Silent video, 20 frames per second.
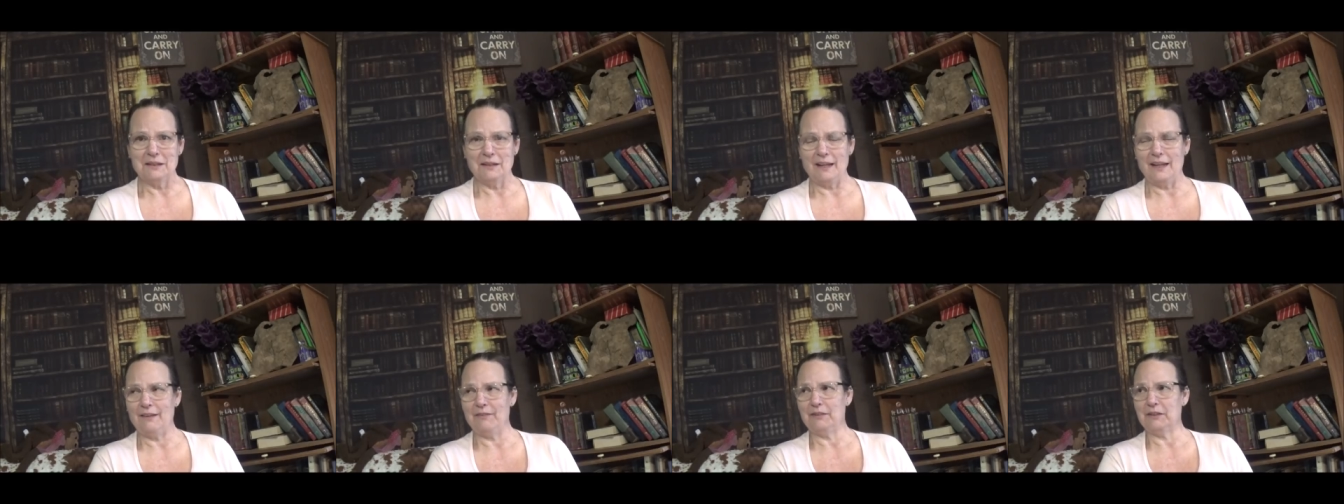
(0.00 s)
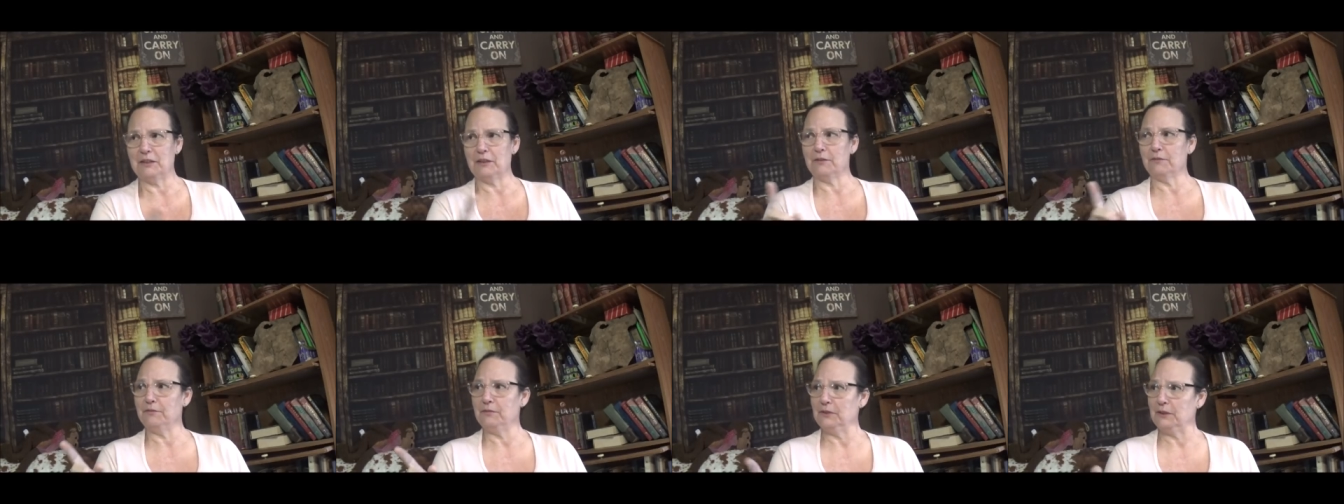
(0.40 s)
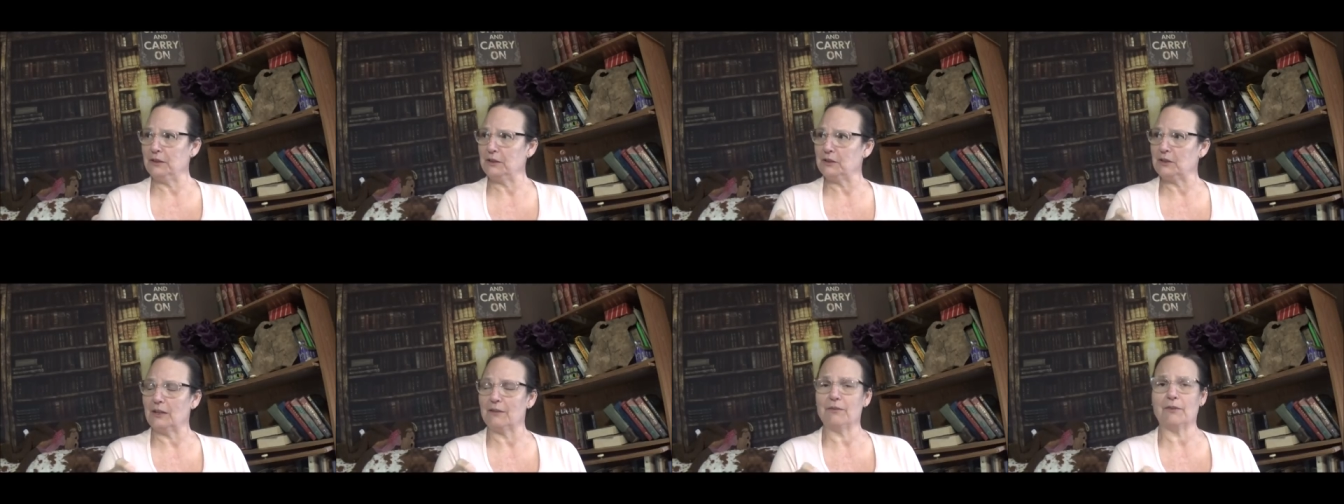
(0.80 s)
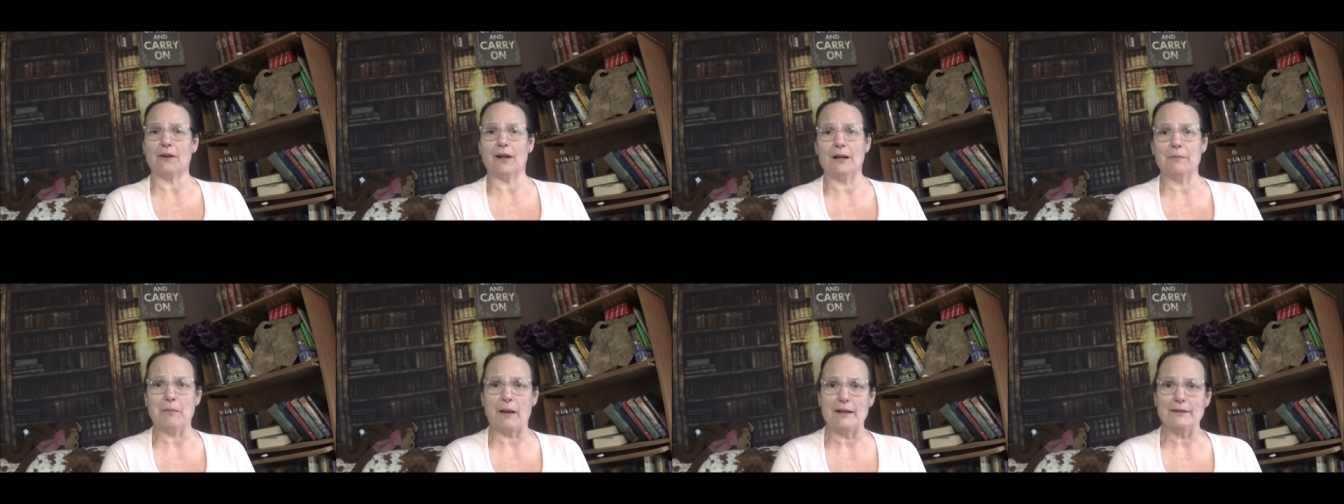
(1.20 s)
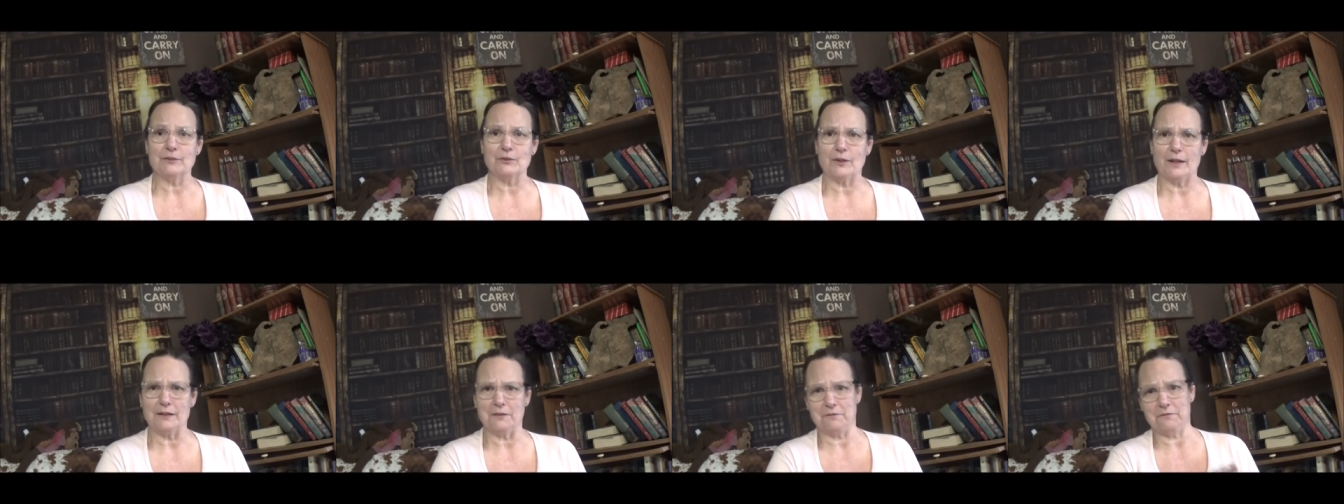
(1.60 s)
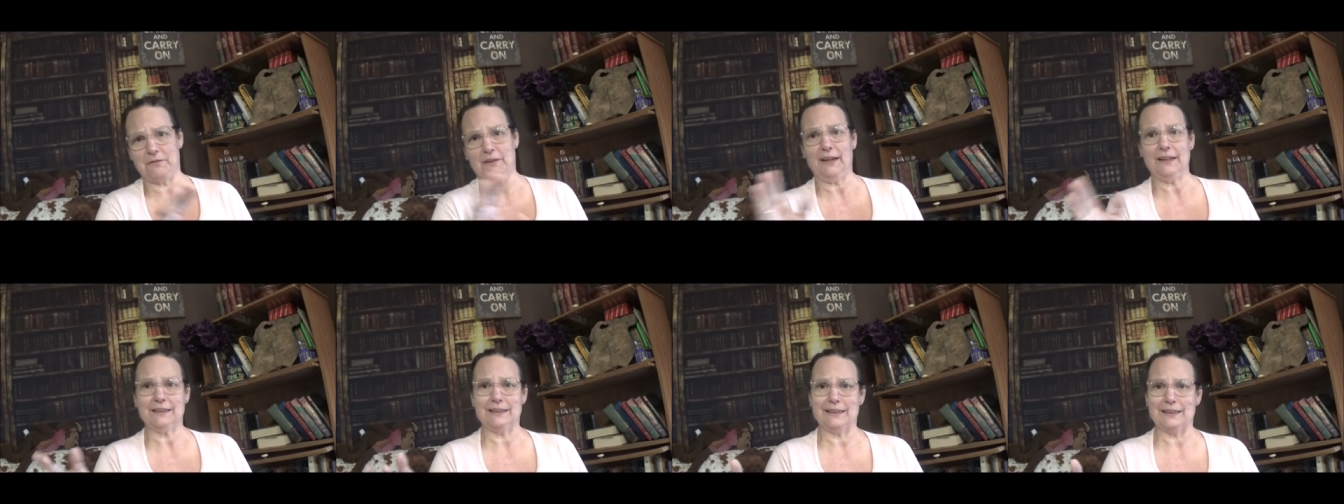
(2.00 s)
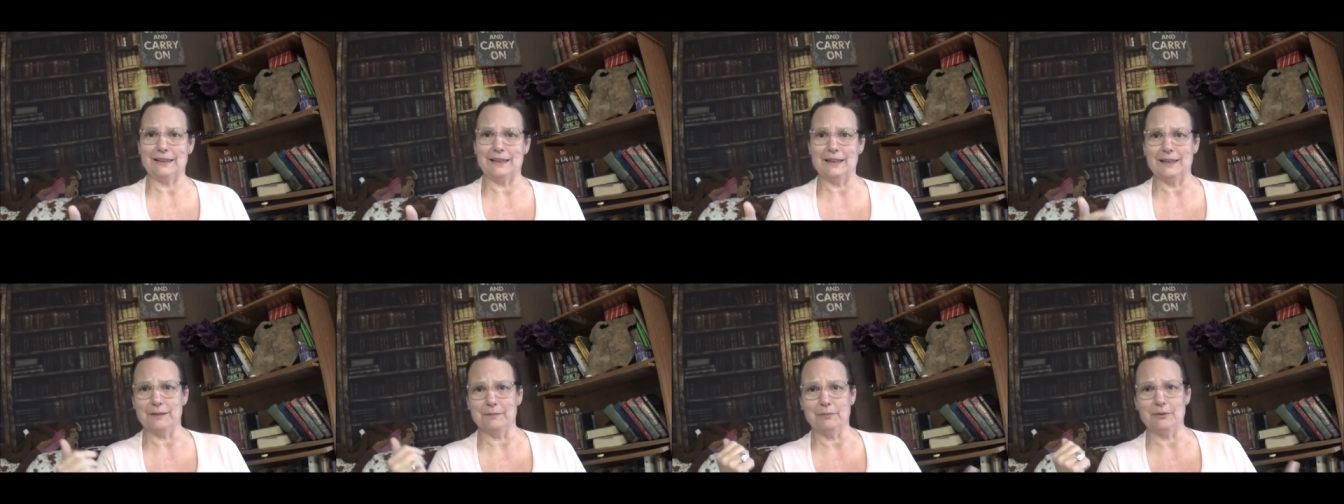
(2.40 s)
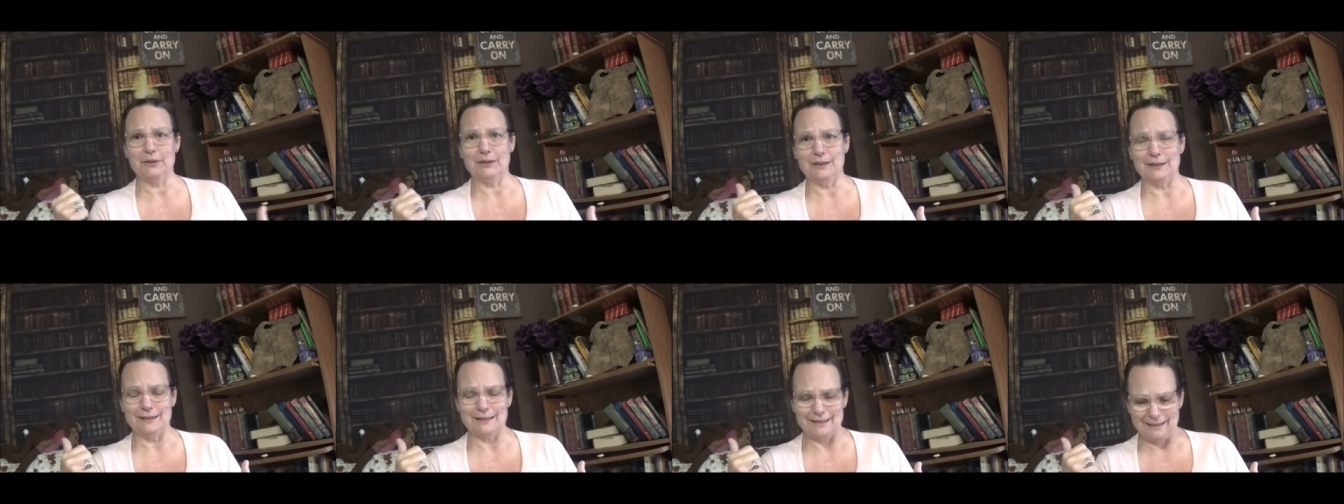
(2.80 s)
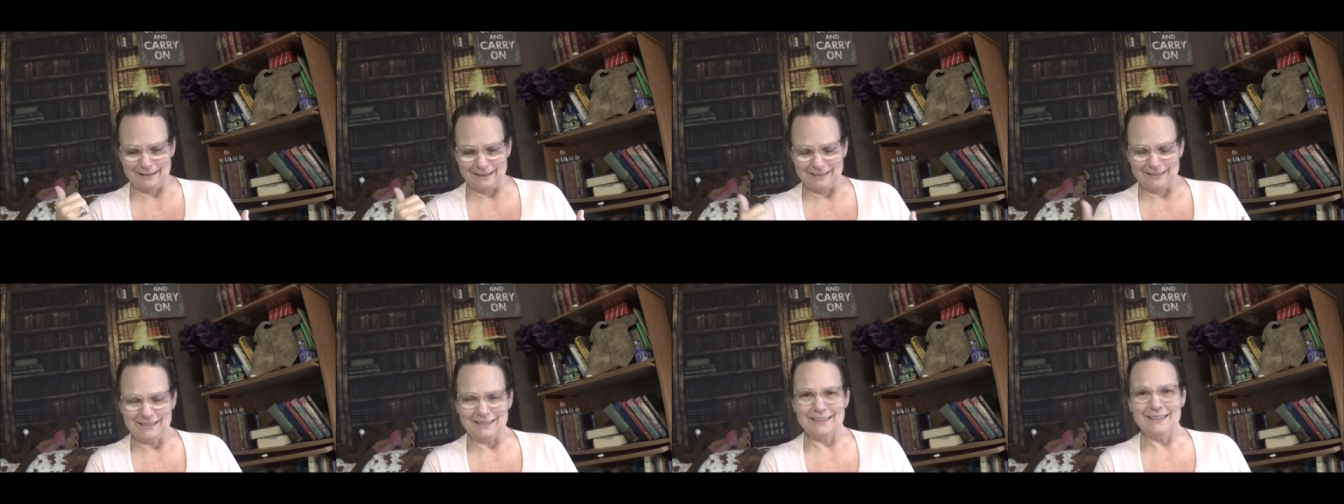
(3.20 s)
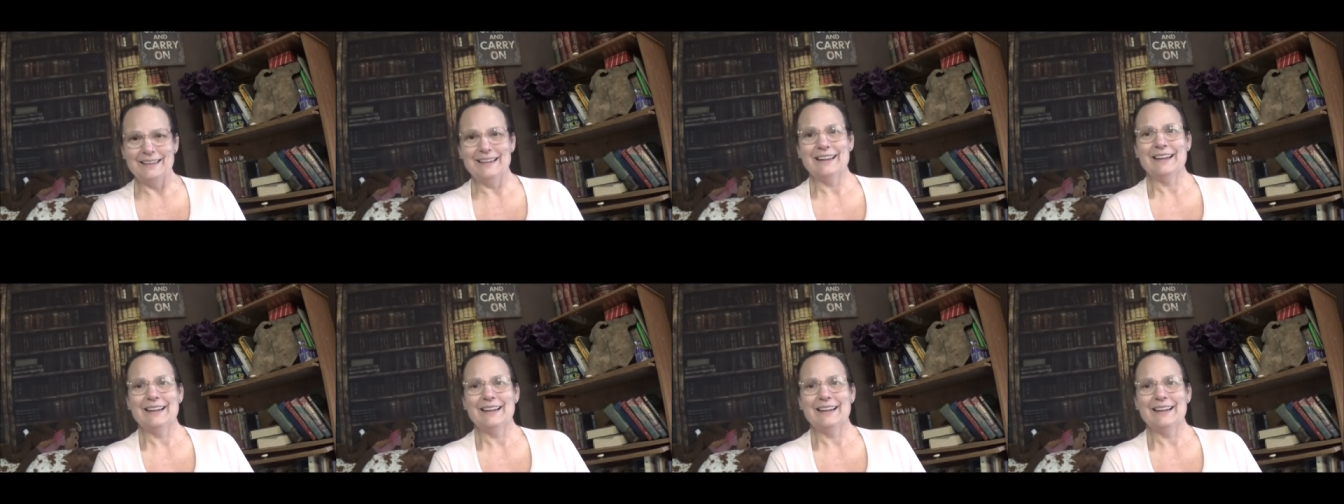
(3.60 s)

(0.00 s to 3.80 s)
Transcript: I have a little footage of her. I might try to find it again and put it at the end.